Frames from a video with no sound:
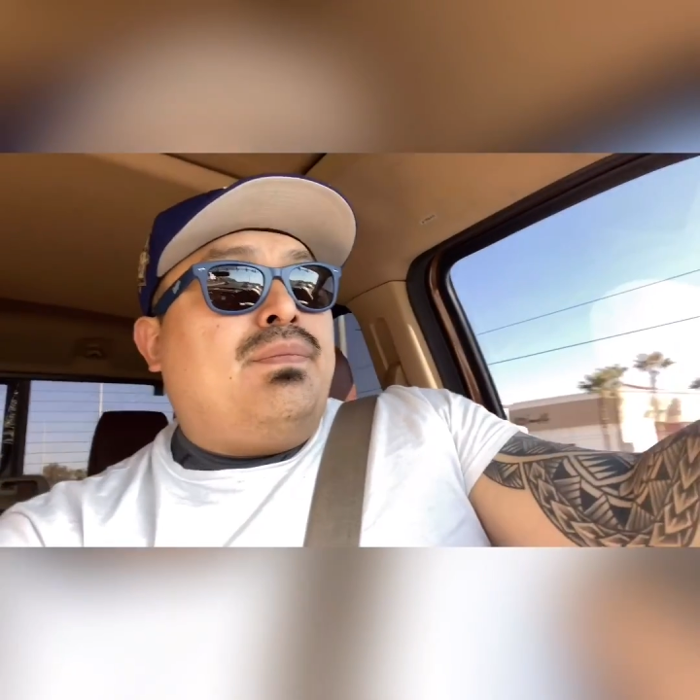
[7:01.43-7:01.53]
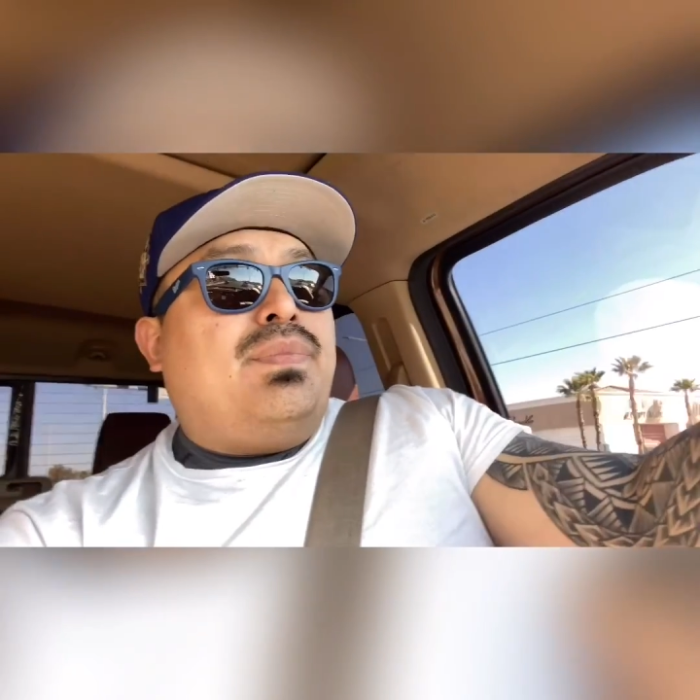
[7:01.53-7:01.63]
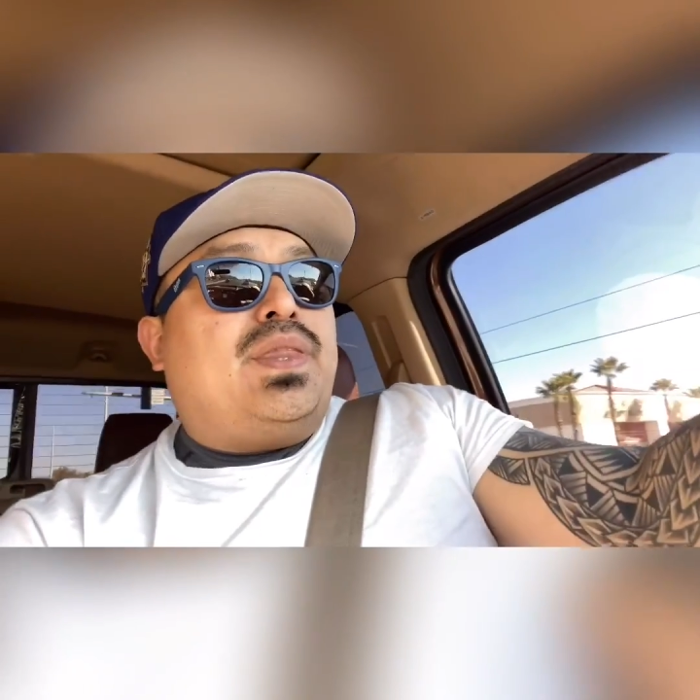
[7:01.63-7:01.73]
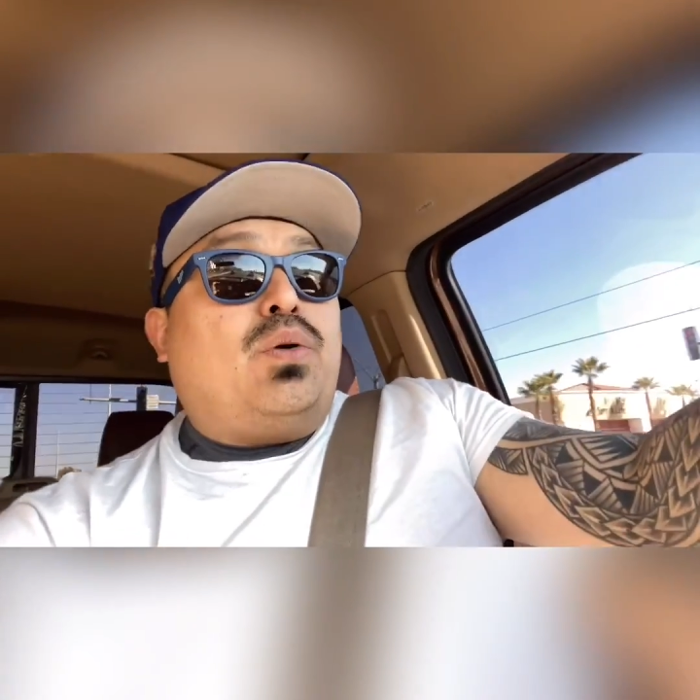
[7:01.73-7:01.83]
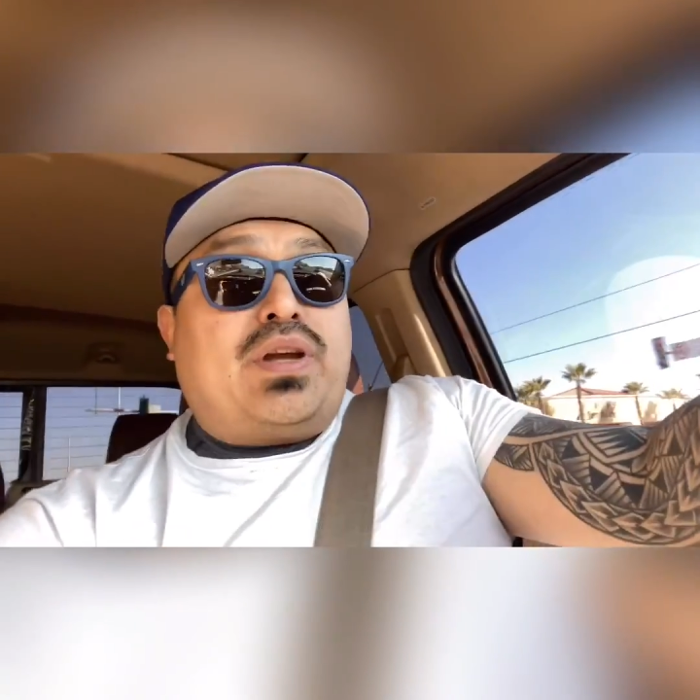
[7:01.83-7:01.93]

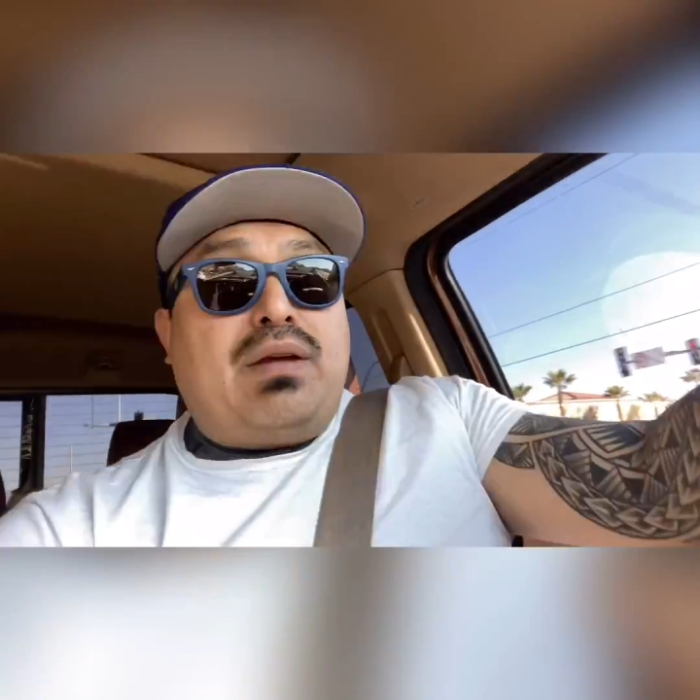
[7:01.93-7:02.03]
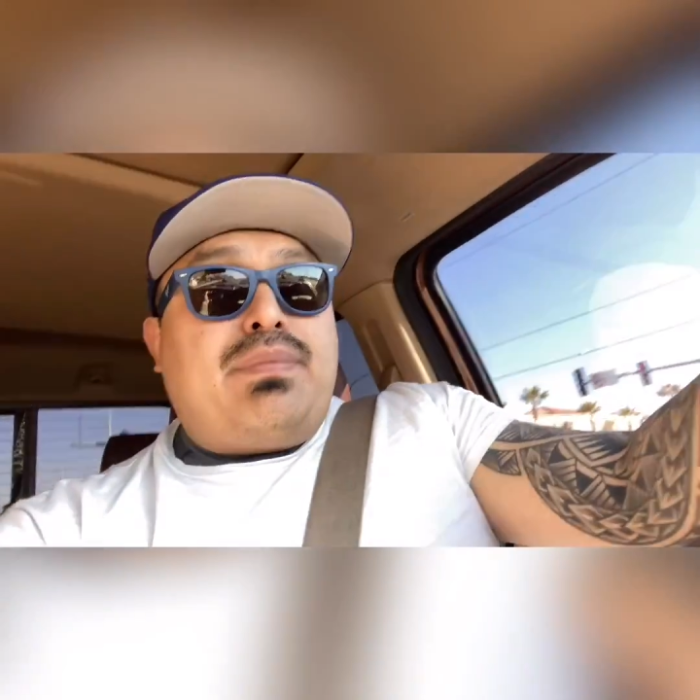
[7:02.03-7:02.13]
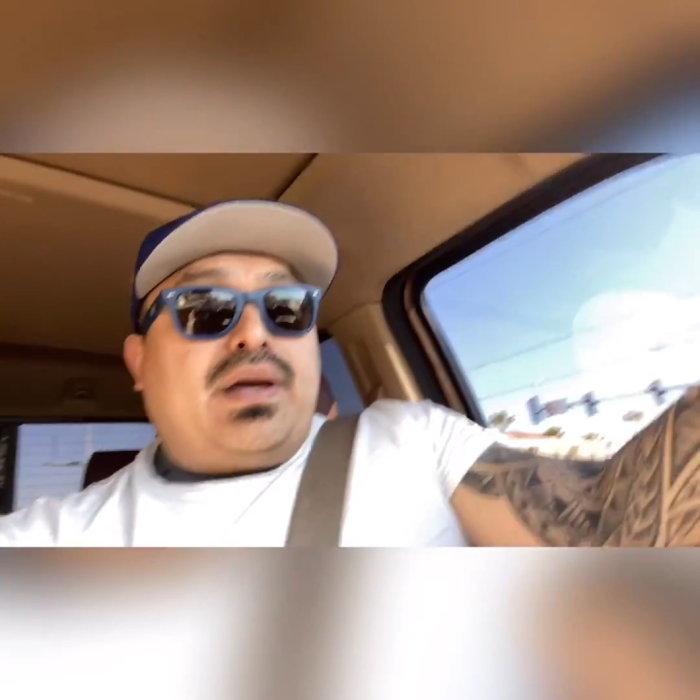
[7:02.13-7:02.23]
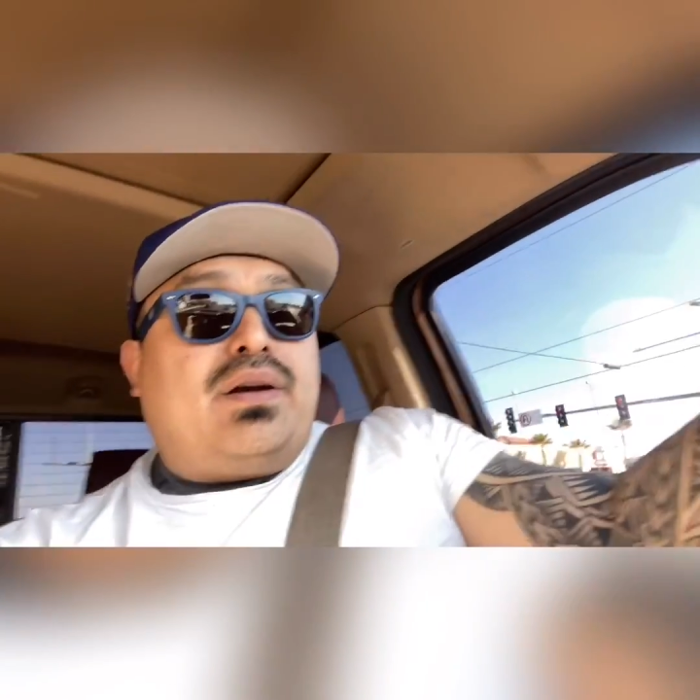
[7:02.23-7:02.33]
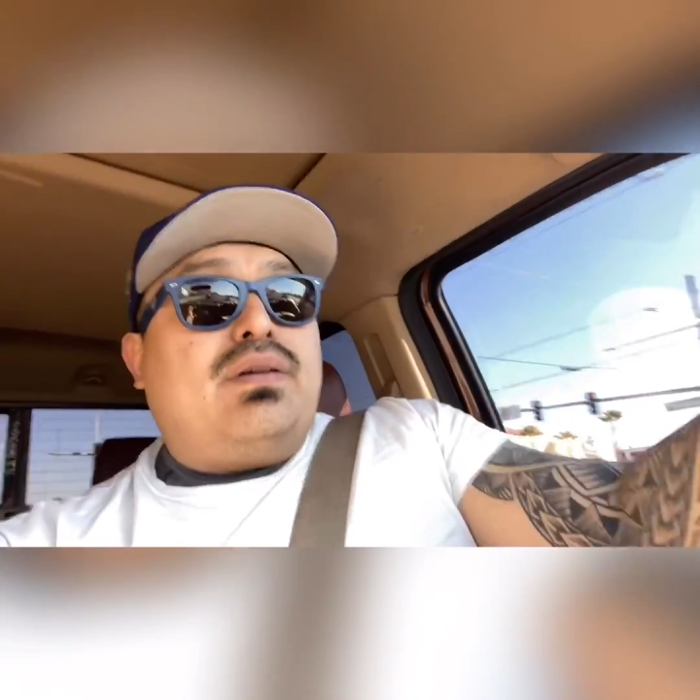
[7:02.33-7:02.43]
they'll get
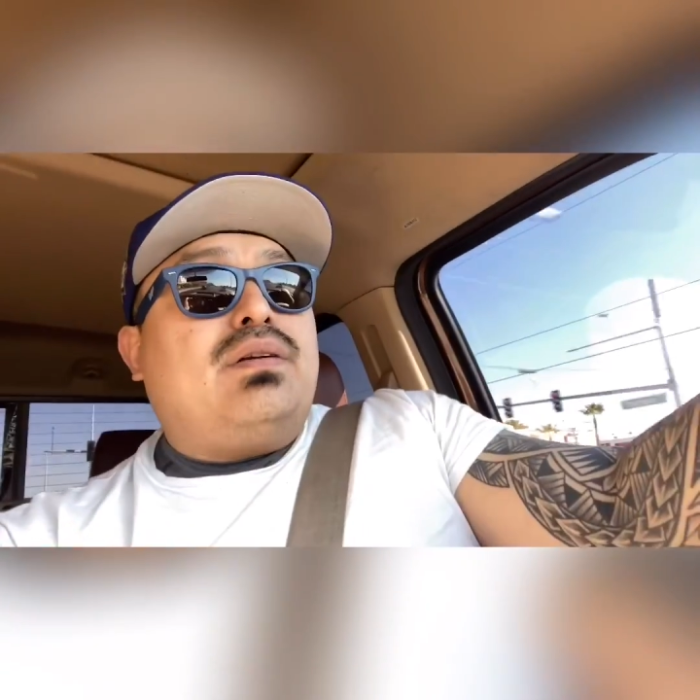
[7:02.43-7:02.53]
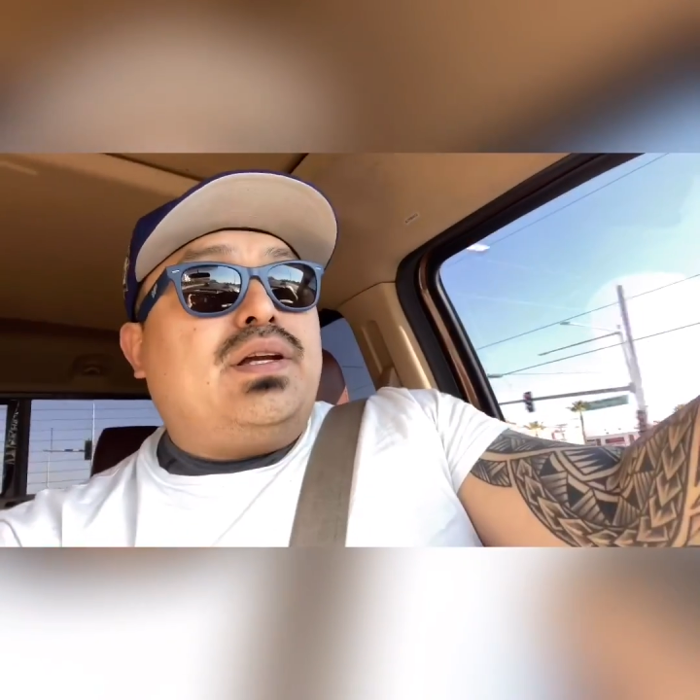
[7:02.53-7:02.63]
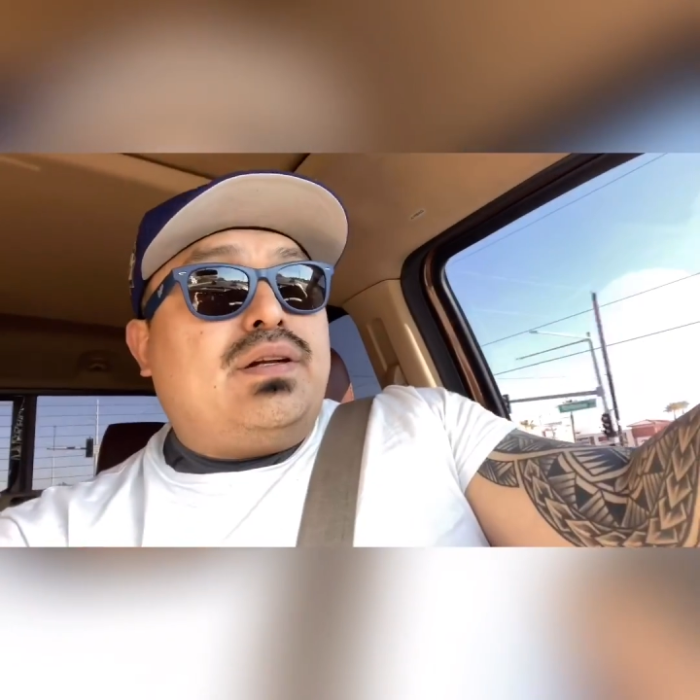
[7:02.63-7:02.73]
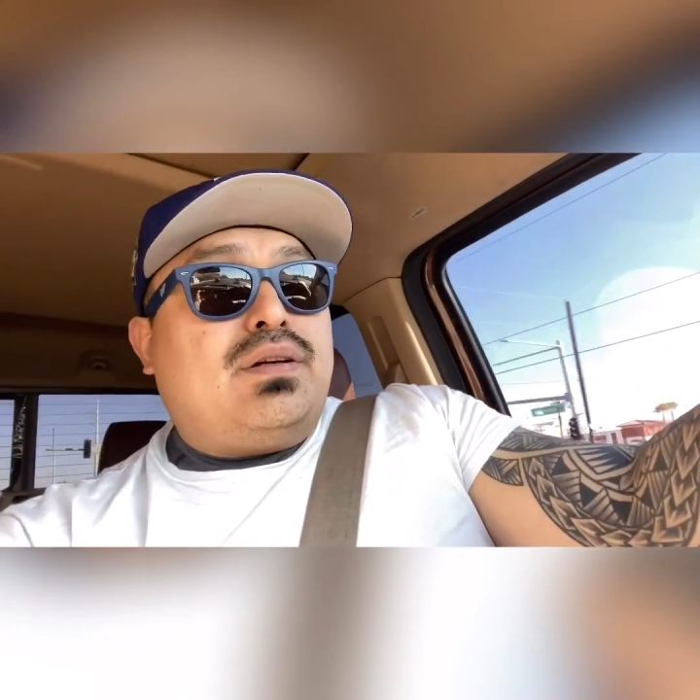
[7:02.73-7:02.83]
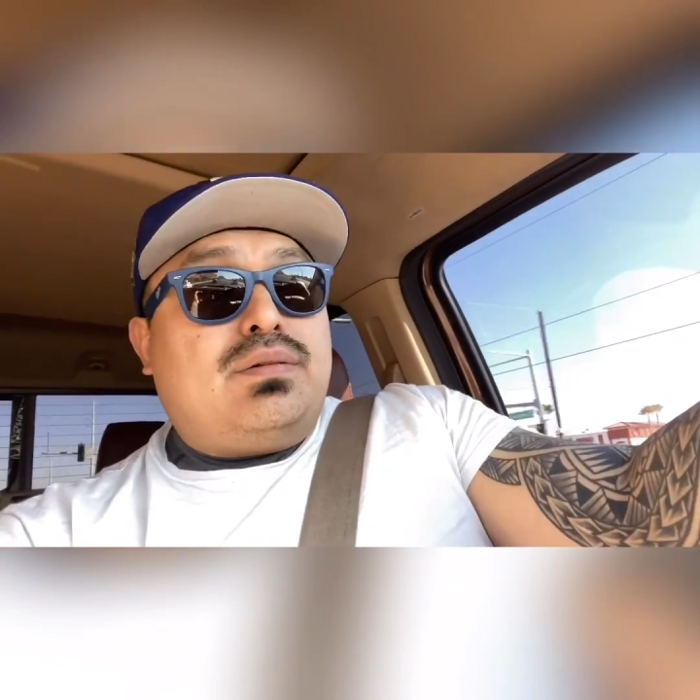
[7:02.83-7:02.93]
better.
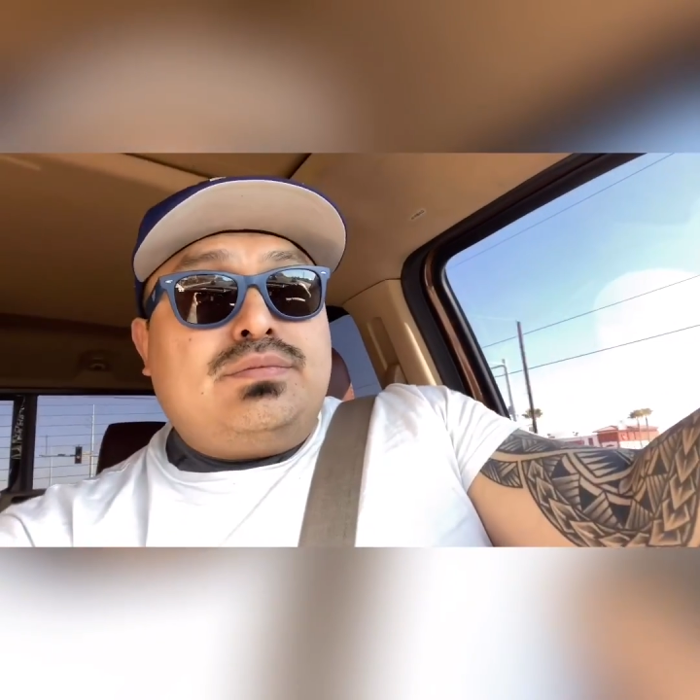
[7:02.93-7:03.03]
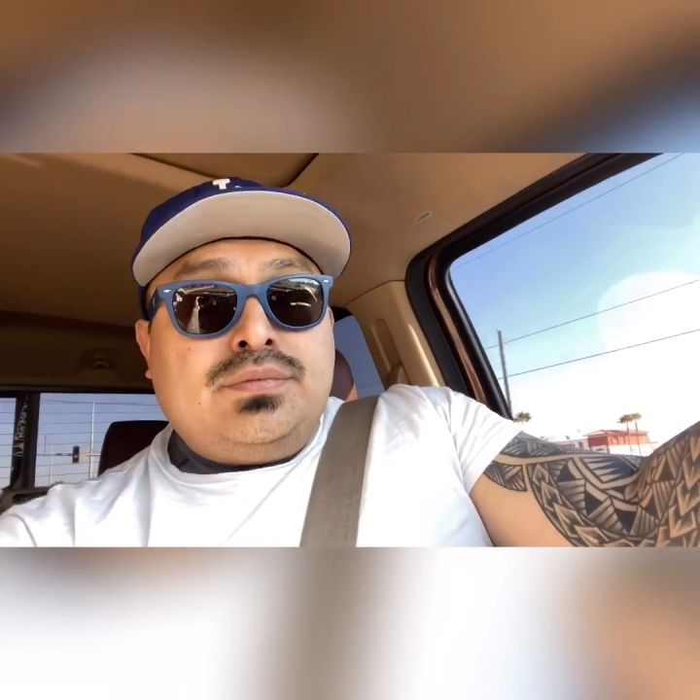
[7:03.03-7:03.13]
You know,